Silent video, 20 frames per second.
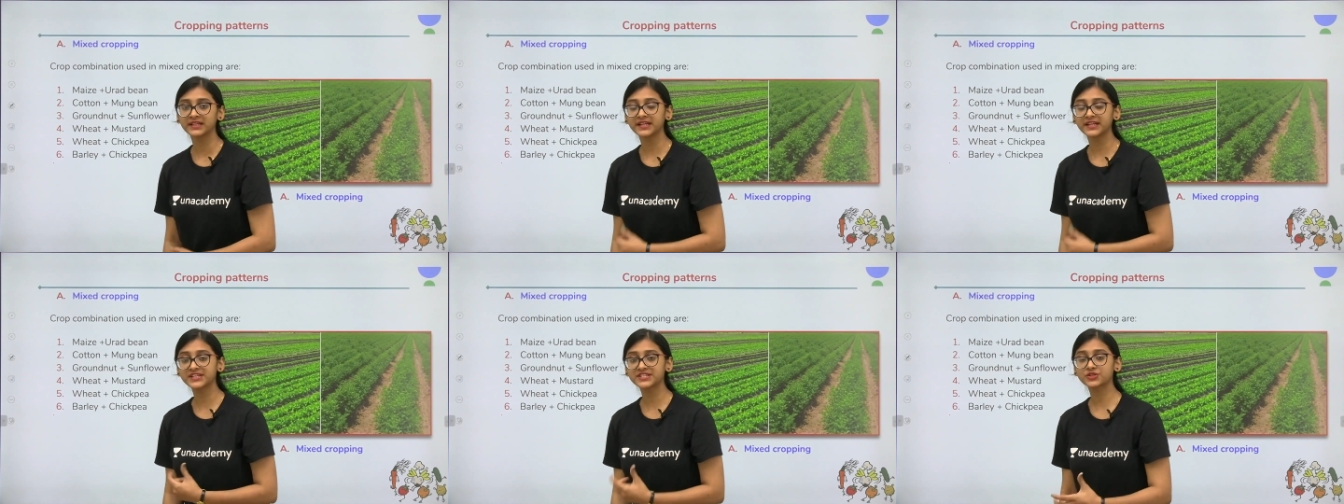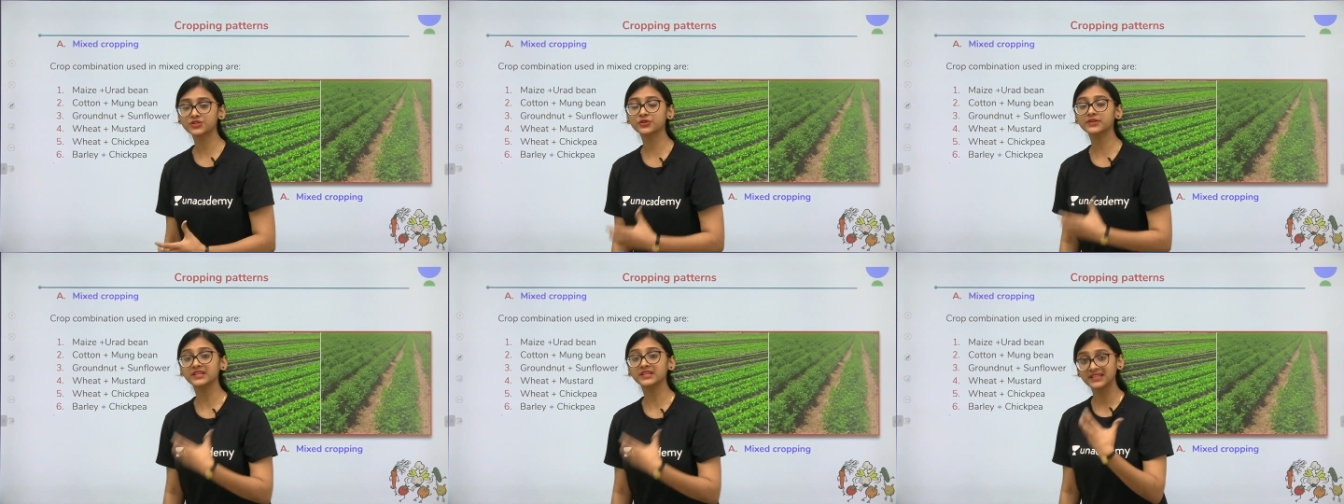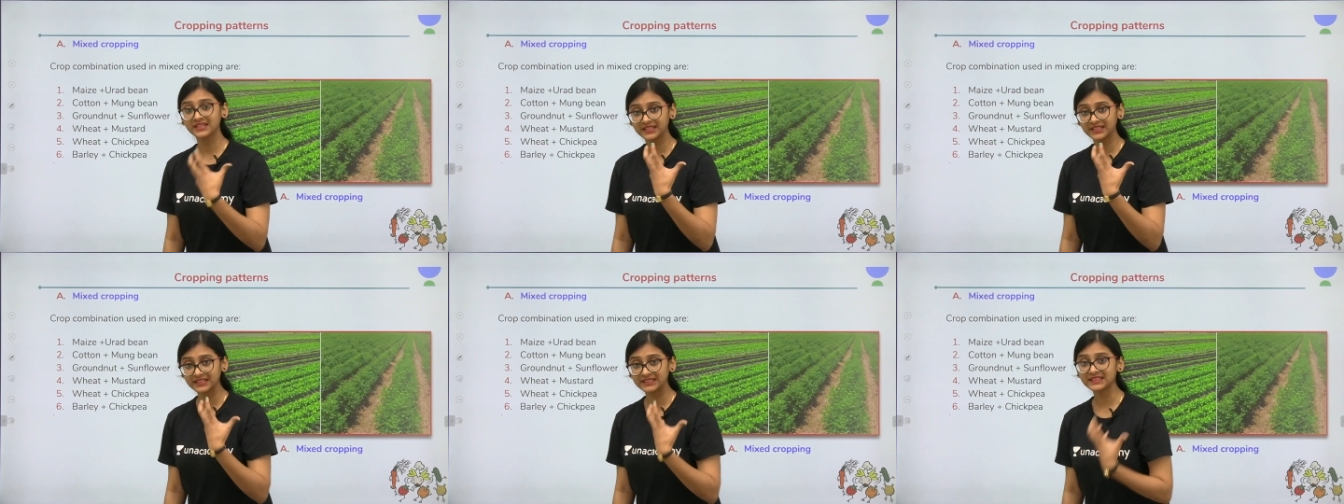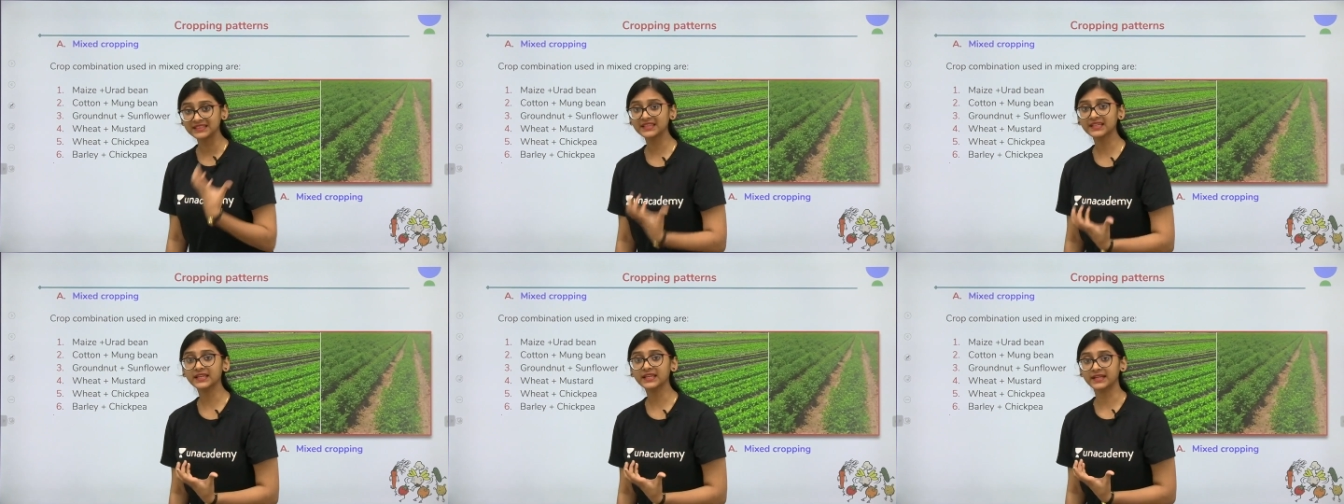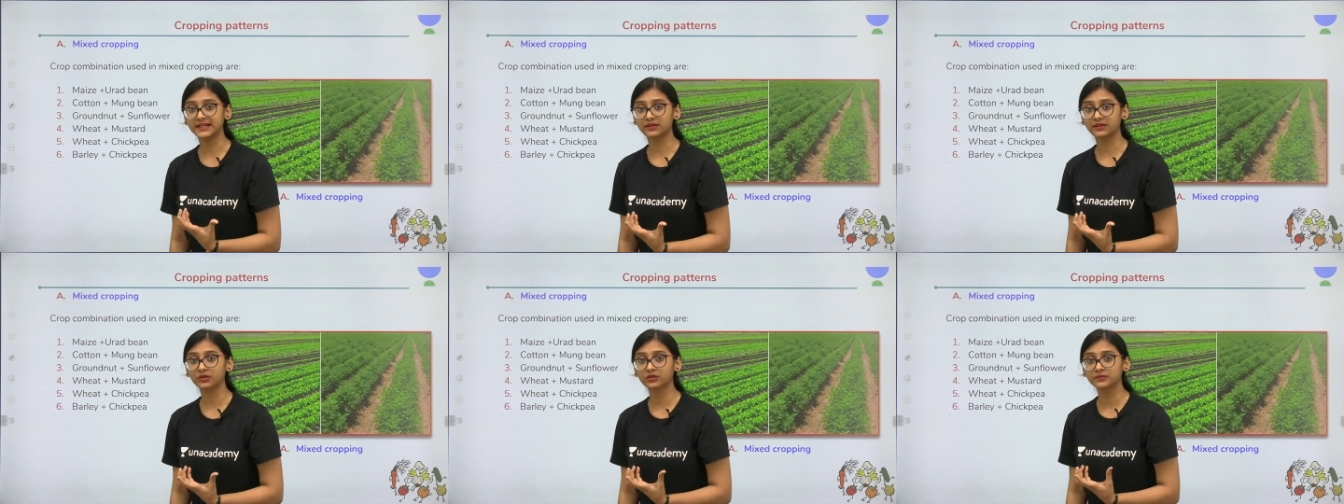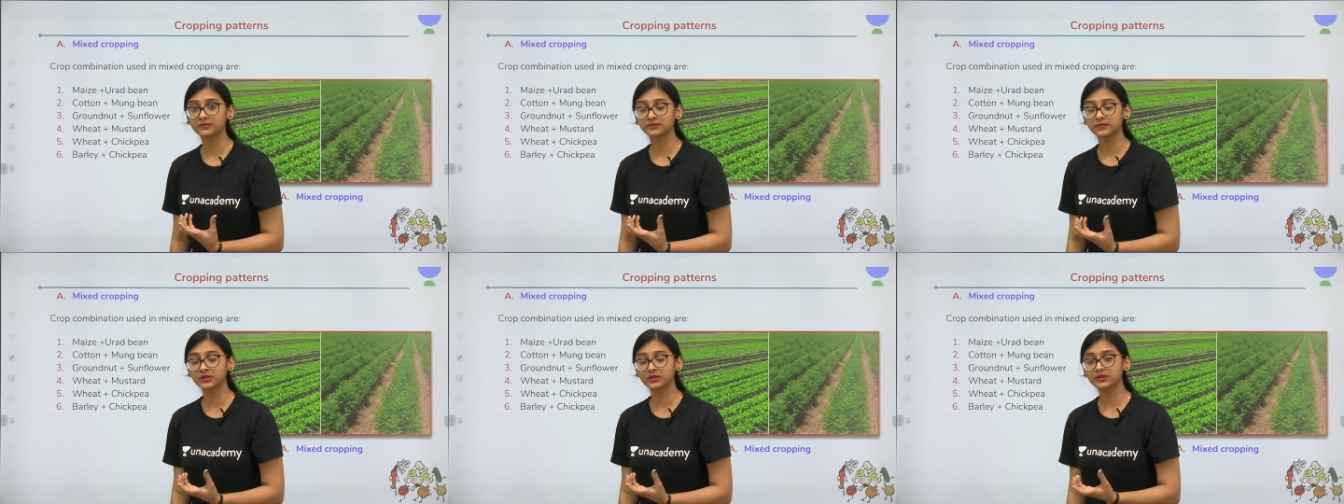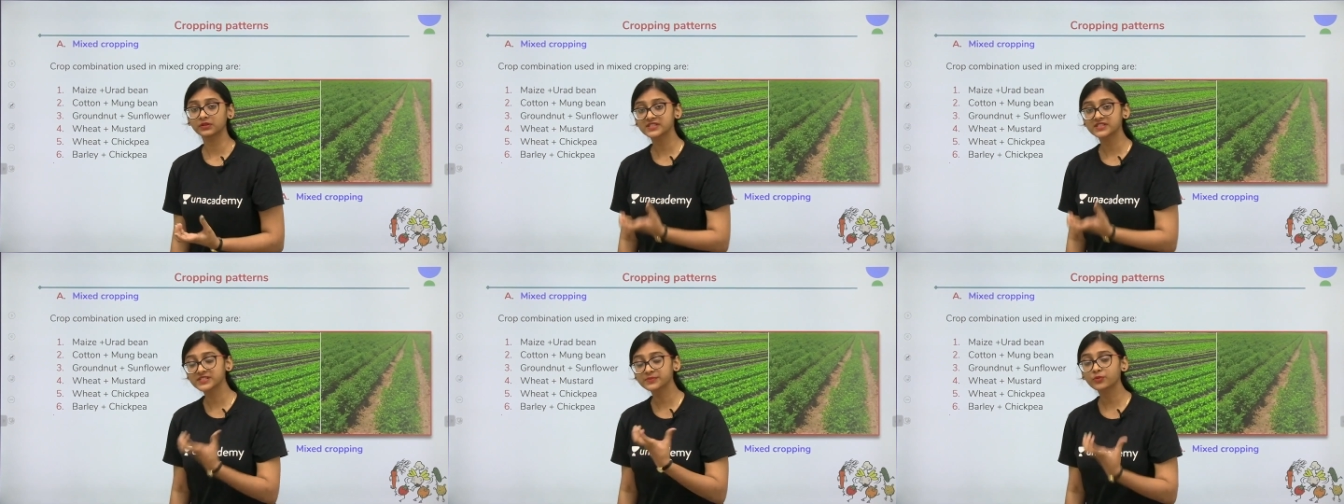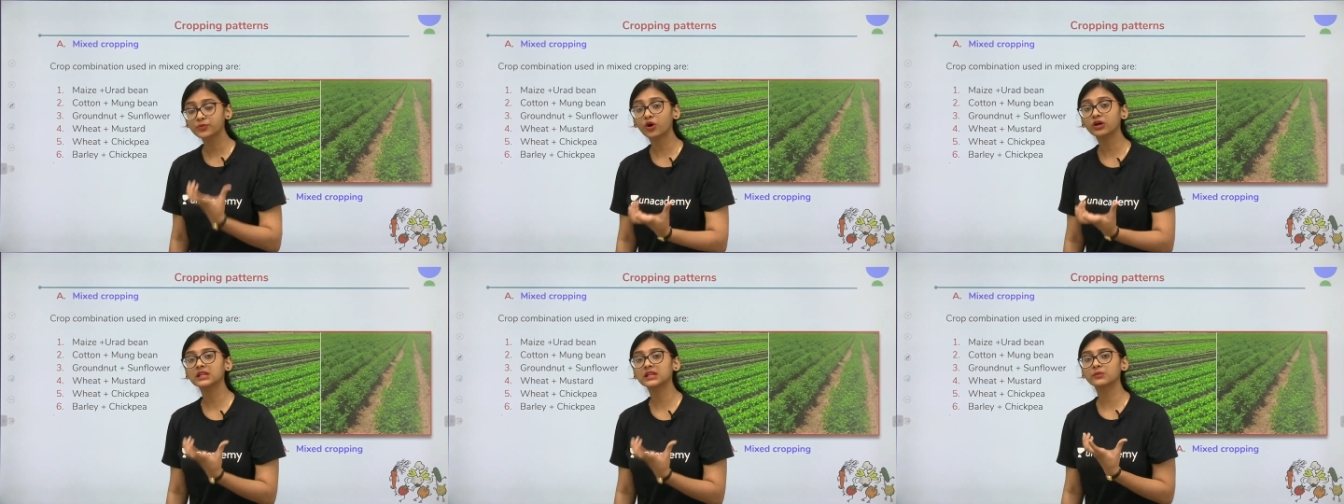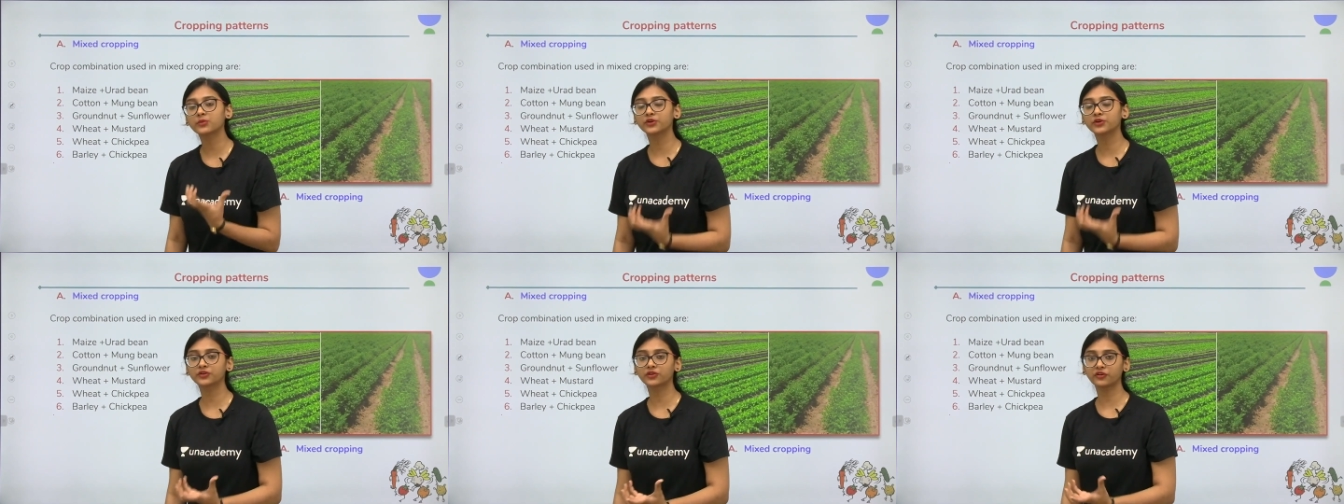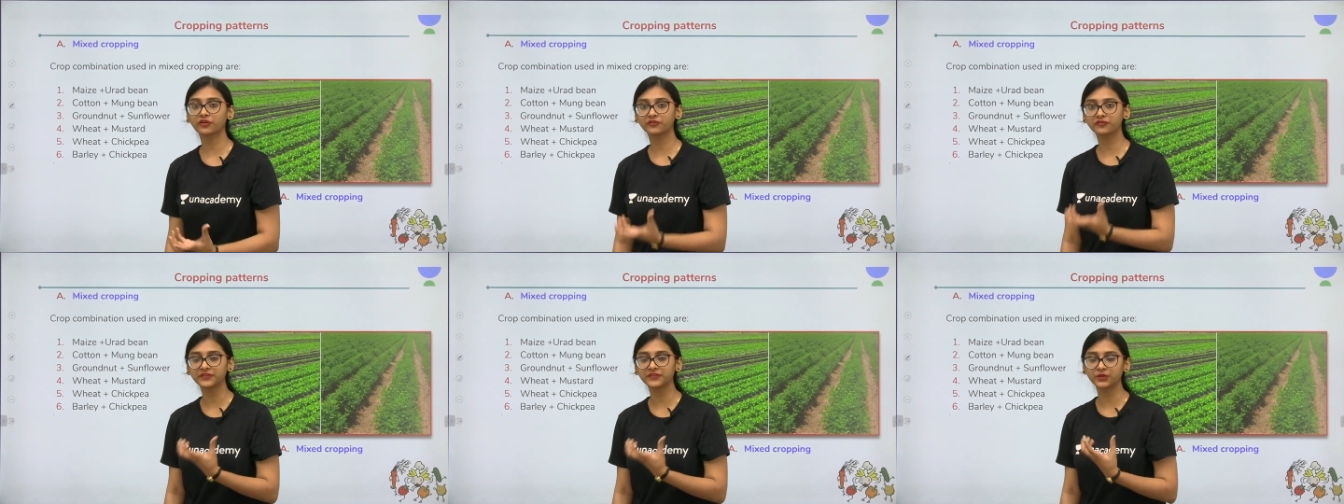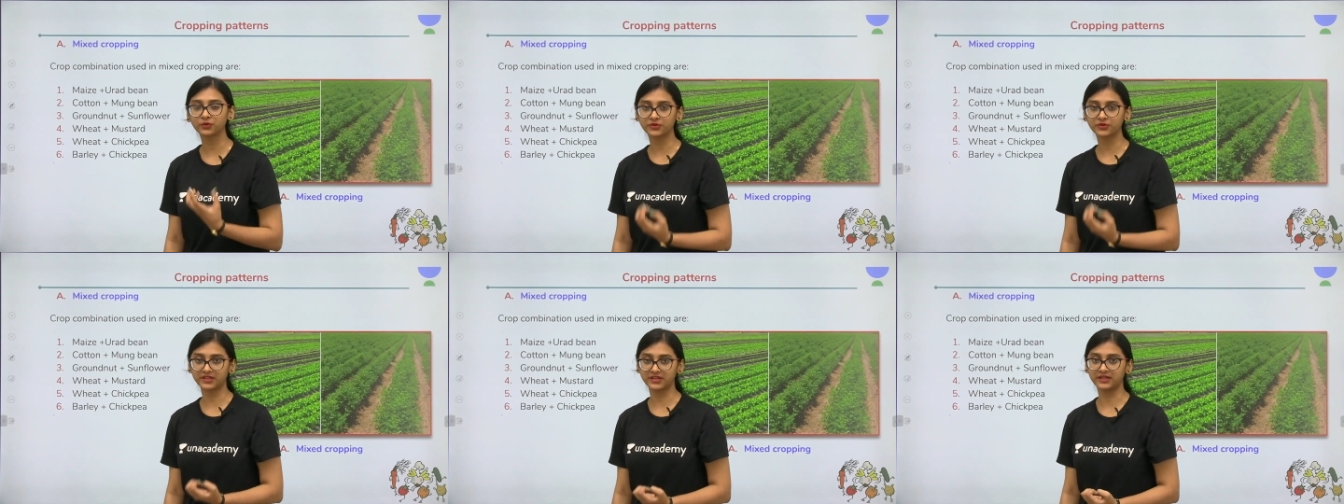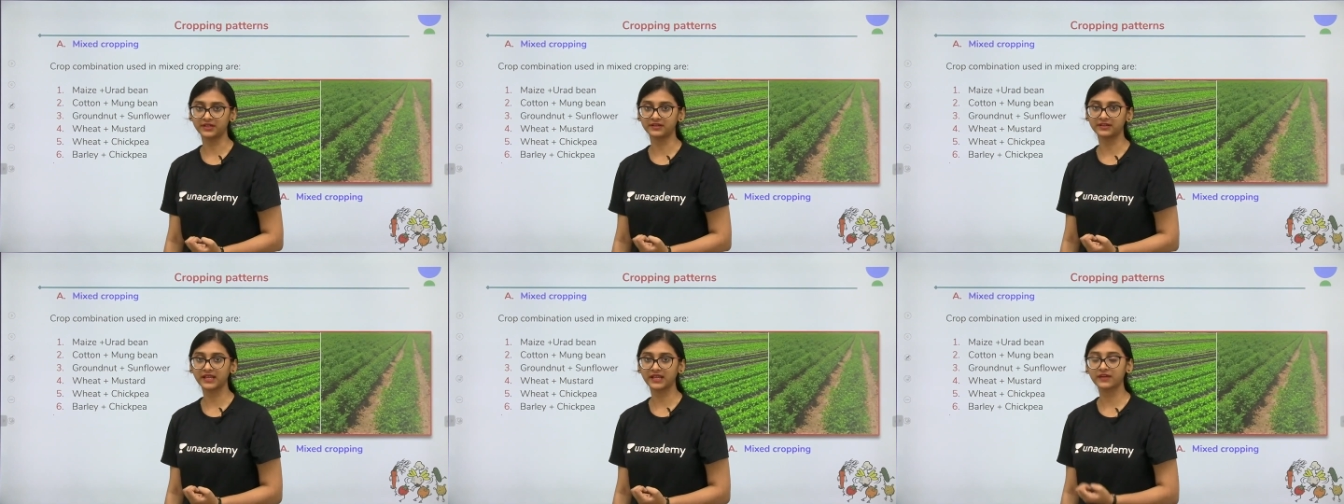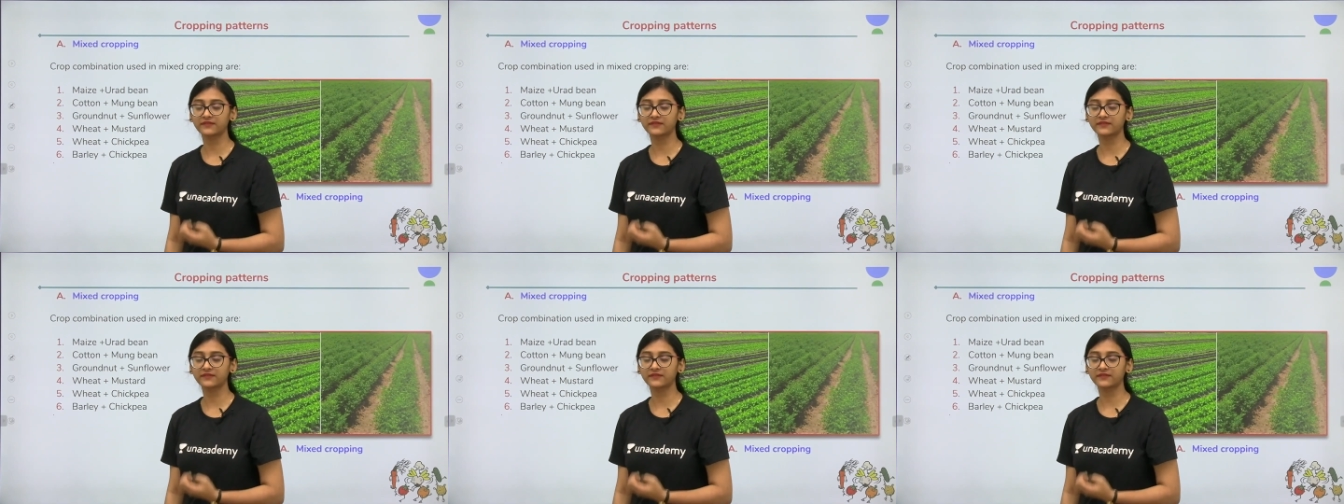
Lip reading: it should need small amount of nutrient